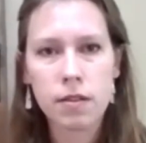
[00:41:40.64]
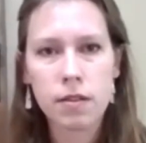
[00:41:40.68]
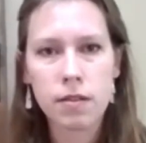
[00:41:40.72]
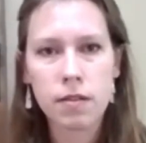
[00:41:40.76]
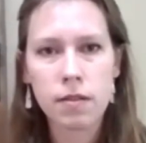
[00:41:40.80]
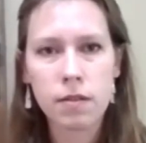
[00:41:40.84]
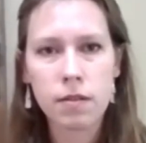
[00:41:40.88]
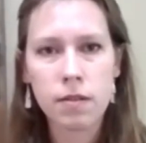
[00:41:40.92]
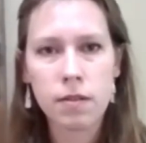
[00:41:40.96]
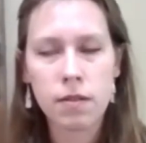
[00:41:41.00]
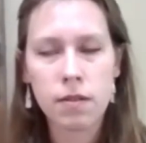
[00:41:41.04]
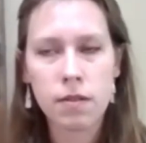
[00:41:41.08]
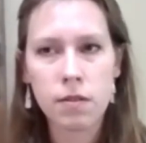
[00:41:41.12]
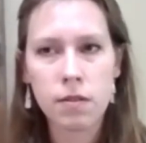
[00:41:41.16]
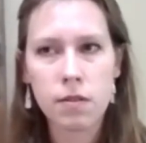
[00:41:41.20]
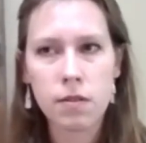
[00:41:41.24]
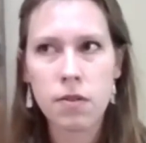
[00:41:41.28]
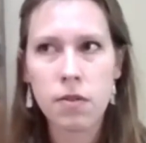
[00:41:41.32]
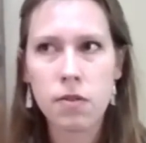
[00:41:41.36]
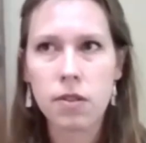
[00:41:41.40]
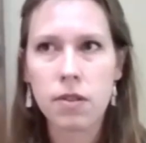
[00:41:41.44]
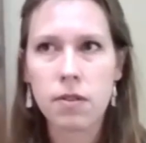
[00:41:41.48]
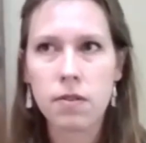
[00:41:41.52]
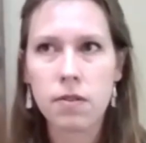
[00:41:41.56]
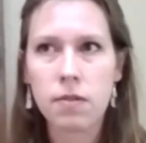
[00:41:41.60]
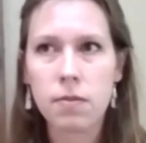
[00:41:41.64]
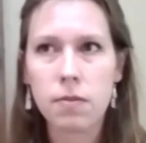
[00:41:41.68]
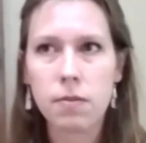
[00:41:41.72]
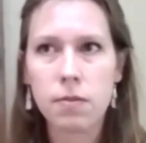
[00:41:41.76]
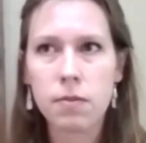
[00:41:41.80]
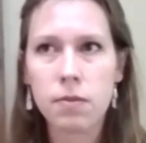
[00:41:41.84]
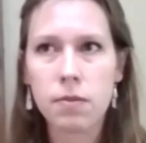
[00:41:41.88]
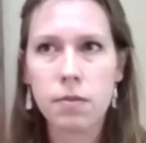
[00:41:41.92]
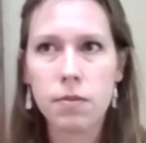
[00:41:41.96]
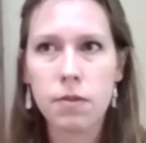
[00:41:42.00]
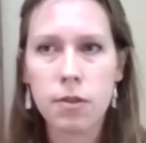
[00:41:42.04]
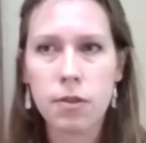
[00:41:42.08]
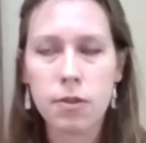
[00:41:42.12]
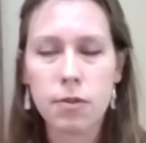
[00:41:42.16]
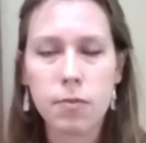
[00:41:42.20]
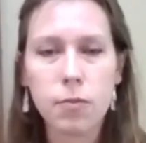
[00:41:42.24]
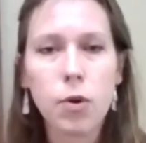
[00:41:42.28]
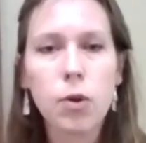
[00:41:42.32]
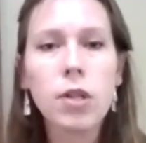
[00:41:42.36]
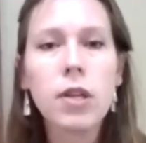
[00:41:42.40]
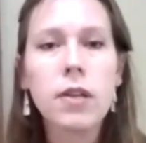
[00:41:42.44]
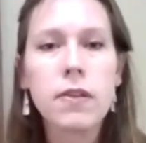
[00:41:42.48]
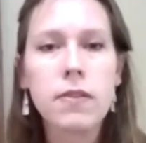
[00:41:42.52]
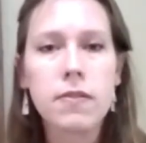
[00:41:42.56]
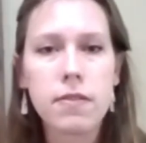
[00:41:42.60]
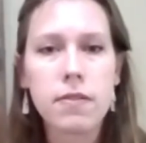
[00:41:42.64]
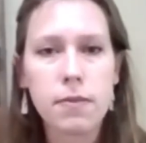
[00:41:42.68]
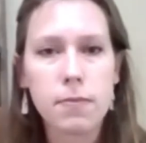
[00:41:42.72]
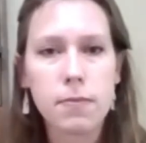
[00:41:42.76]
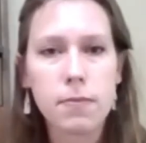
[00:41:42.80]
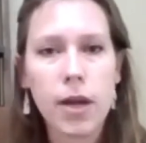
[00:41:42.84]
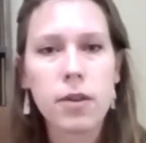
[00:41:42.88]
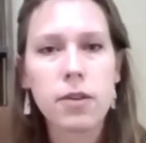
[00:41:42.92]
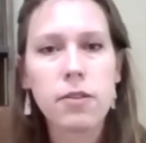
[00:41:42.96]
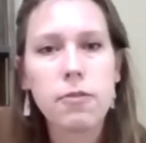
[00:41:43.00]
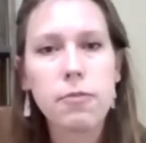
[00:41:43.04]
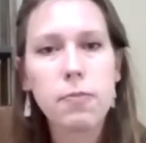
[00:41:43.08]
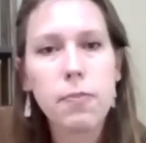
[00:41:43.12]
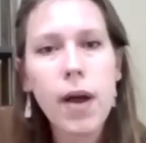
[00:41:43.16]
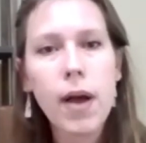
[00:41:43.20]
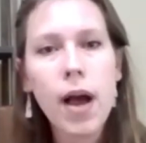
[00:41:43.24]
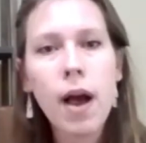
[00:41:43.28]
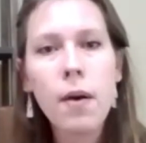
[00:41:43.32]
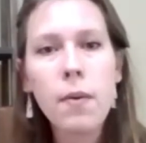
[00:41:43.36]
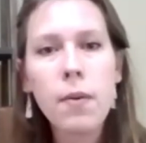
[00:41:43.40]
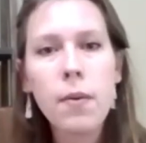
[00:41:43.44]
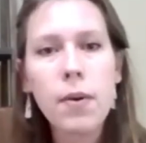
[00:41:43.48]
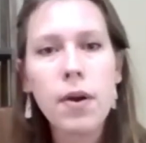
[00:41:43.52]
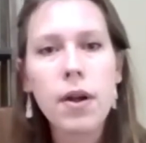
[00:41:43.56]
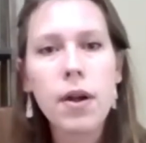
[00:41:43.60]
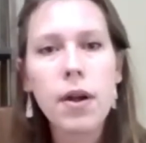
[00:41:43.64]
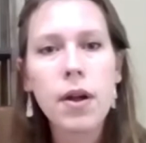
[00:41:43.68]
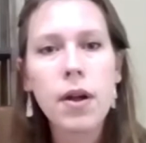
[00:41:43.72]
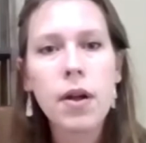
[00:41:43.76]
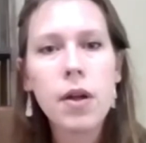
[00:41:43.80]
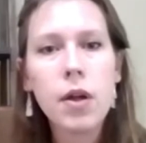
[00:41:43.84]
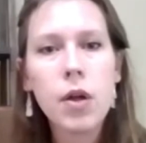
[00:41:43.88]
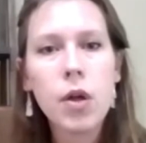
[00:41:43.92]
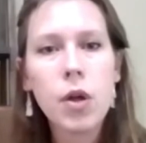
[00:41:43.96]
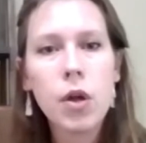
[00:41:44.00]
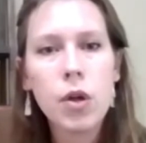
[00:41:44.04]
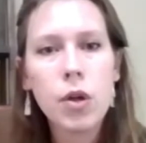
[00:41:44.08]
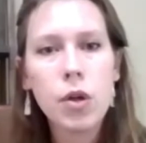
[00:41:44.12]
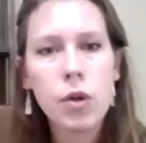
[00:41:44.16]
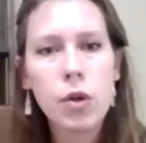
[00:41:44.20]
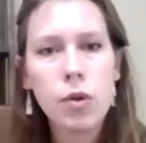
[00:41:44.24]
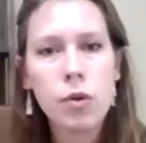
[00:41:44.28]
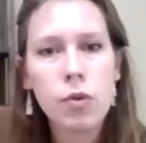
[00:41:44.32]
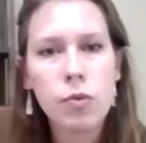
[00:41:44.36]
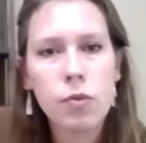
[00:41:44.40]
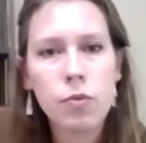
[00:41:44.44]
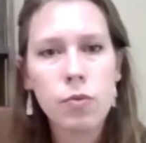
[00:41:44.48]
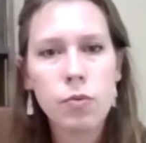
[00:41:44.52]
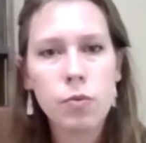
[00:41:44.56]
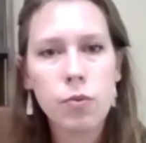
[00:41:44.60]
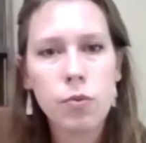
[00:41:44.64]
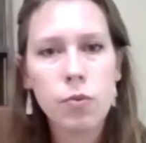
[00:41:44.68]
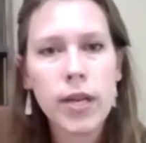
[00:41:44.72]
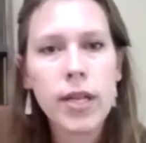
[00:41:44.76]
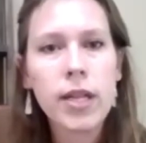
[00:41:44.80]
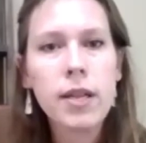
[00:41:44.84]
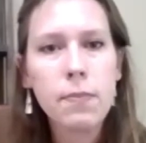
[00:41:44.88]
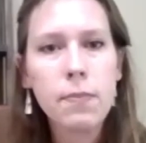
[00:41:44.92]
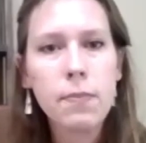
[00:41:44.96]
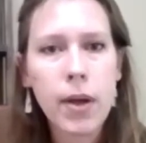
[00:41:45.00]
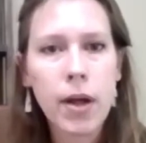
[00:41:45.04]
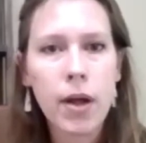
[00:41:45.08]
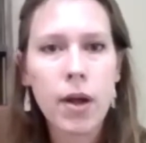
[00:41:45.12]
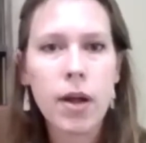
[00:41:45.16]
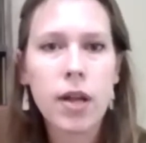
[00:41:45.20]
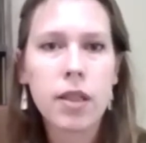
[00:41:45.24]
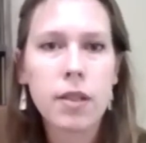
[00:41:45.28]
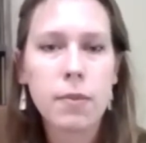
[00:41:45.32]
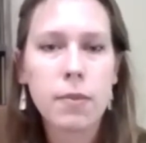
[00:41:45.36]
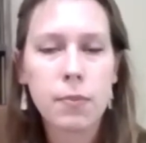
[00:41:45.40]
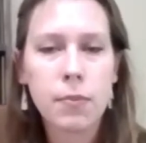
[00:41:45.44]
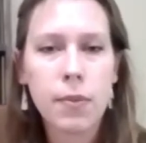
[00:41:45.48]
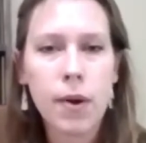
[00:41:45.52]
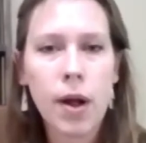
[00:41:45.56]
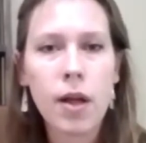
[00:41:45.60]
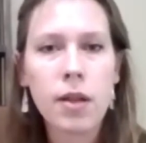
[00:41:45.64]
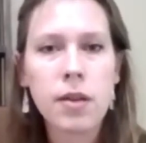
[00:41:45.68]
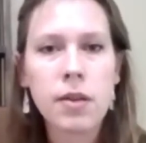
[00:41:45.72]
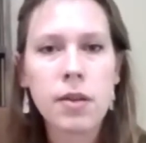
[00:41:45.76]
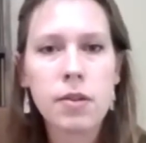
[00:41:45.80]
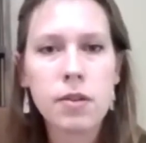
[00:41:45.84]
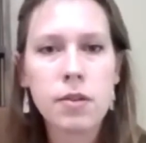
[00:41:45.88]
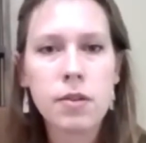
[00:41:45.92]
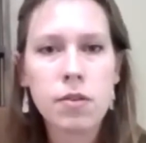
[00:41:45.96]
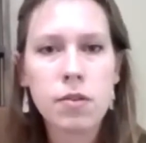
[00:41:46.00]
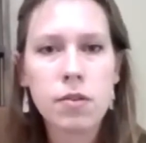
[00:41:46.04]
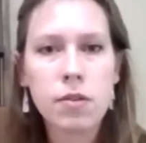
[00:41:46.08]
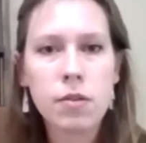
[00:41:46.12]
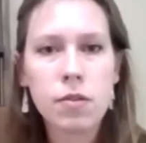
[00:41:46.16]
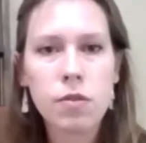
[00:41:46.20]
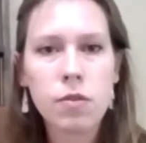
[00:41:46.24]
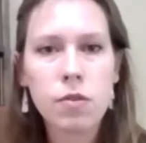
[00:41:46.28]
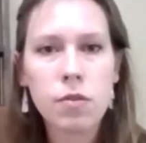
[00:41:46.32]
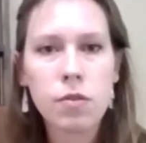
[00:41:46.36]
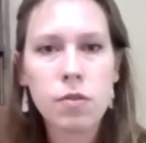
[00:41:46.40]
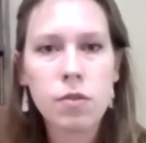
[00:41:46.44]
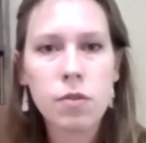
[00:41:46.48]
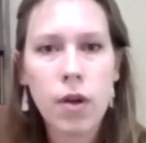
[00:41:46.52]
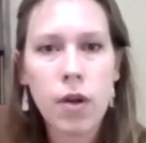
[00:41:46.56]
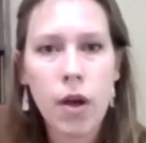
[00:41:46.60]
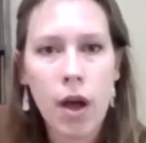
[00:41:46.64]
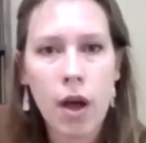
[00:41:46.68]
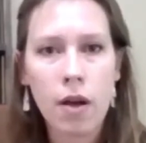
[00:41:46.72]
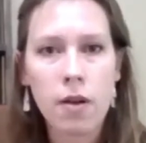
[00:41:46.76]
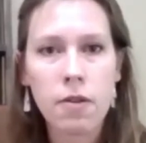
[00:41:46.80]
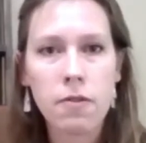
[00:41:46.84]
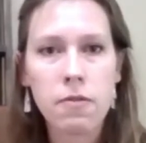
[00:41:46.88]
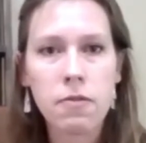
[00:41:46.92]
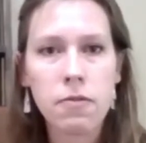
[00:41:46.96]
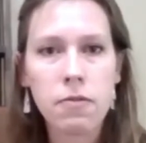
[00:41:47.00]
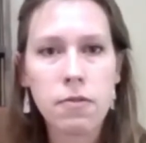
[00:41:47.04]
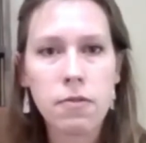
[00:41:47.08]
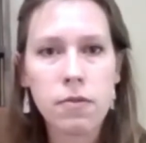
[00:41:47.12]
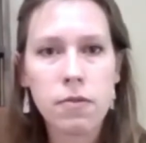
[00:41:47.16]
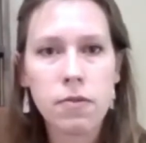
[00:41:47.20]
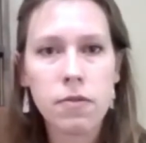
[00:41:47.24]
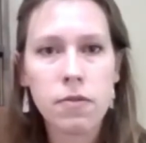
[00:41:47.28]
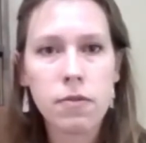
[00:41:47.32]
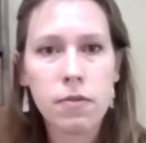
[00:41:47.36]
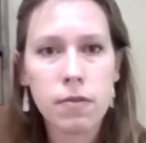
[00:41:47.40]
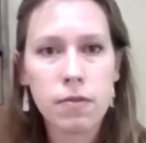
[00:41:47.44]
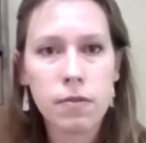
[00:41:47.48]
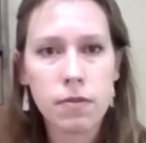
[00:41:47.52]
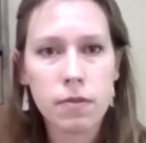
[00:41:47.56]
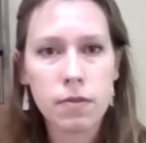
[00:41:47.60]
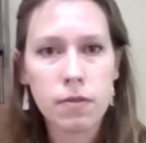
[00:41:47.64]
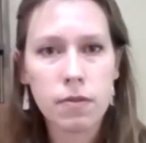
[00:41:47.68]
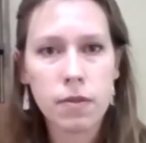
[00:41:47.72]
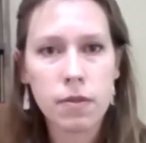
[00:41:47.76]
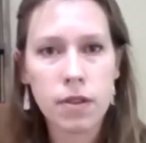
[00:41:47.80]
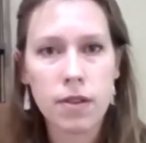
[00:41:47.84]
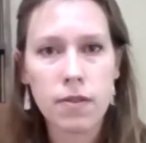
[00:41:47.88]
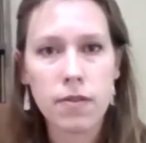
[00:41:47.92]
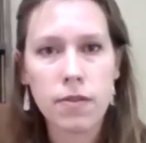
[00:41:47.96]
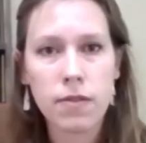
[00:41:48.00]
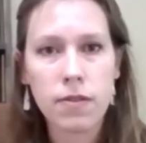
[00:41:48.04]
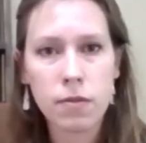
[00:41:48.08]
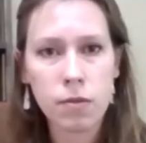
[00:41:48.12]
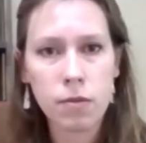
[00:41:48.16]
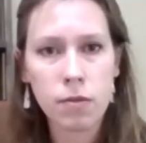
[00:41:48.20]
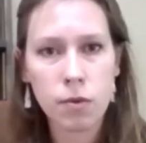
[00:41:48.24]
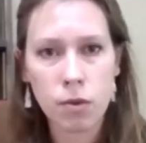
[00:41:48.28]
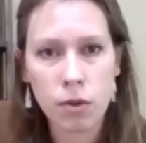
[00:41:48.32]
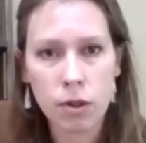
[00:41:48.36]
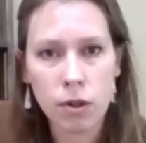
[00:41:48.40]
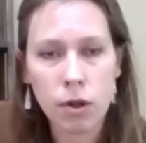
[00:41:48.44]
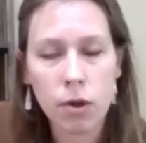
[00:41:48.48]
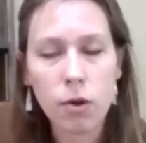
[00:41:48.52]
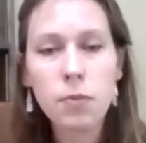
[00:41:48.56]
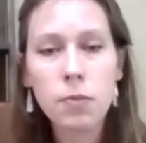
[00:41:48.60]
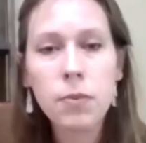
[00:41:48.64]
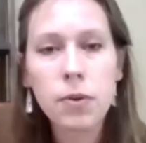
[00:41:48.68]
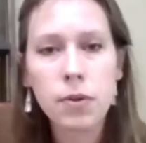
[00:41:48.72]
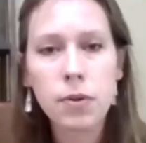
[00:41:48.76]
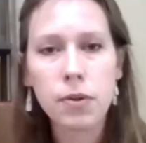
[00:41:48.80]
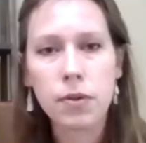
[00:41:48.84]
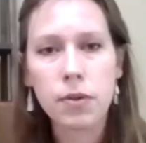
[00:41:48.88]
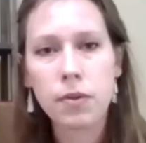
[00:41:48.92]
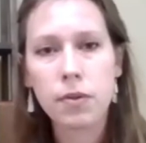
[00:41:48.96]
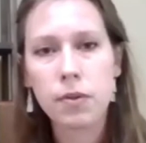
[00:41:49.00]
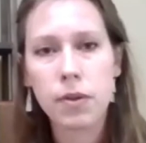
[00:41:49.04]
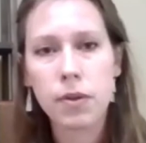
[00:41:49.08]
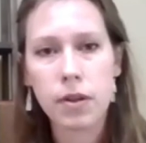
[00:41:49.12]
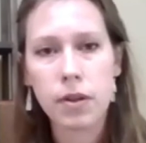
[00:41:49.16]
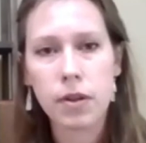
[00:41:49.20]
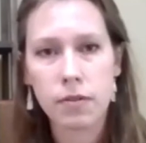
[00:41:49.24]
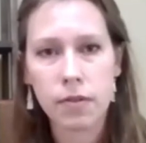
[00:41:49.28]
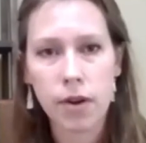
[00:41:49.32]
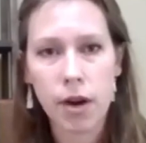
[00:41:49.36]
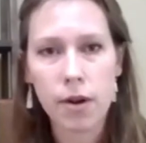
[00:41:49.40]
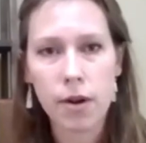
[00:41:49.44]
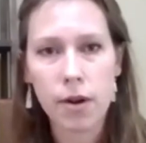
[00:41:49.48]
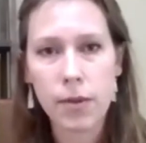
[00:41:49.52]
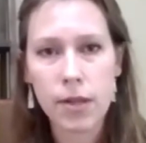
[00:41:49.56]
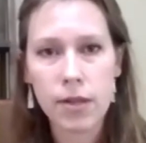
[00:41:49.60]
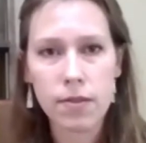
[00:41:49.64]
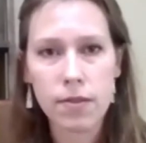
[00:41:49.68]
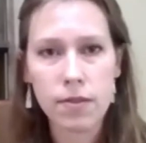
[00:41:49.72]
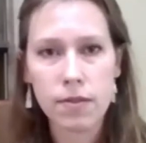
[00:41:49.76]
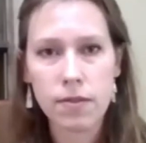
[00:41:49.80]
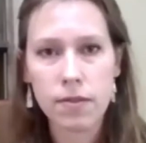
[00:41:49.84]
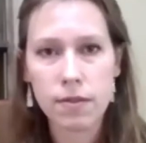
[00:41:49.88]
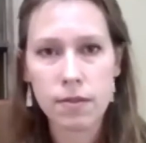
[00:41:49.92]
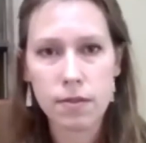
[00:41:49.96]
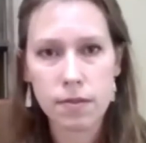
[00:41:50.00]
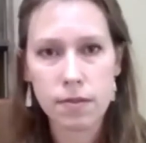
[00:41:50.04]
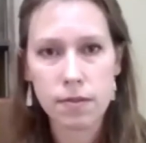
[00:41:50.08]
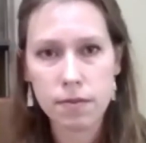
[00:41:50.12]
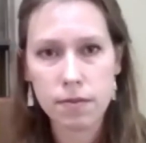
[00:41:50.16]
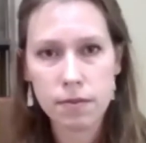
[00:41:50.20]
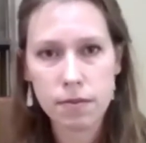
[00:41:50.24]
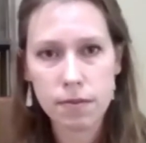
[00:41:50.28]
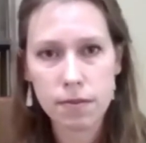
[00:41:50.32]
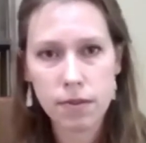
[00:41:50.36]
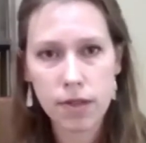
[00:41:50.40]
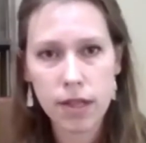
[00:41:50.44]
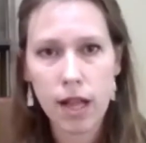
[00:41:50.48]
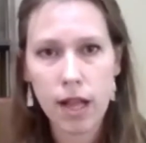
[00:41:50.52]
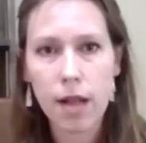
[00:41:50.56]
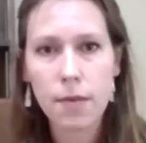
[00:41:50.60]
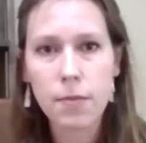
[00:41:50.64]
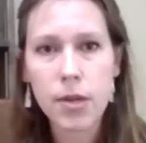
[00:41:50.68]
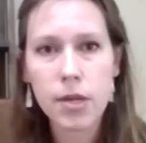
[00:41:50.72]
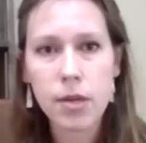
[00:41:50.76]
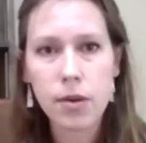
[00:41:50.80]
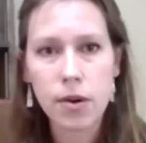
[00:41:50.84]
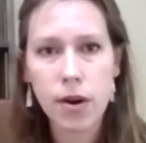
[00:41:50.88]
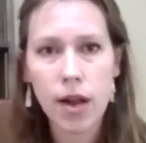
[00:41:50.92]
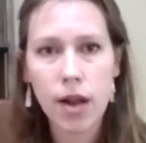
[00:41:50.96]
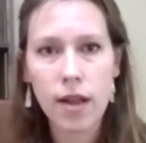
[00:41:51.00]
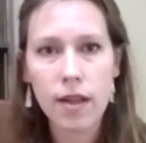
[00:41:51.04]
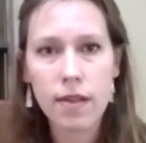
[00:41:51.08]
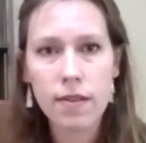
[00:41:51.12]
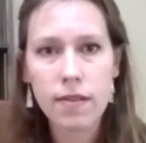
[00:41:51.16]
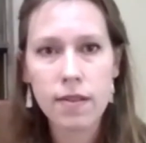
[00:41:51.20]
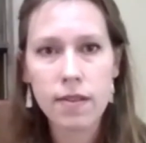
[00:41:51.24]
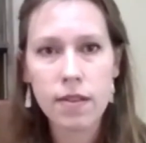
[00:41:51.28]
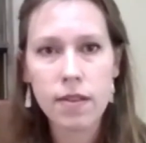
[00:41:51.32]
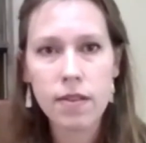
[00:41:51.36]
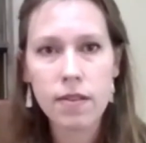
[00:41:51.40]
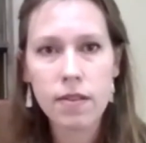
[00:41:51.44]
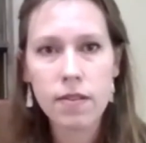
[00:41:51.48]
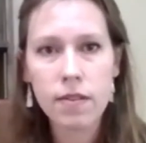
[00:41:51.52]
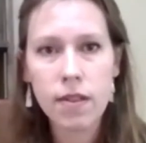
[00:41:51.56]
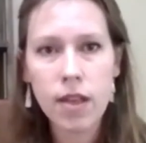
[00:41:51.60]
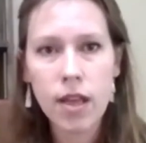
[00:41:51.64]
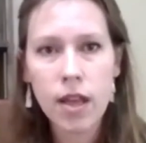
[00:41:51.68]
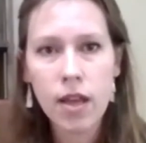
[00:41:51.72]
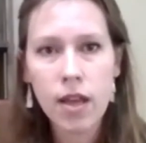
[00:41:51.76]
the smallest amount of power really bearing the brunt of this global environmental climate crisis,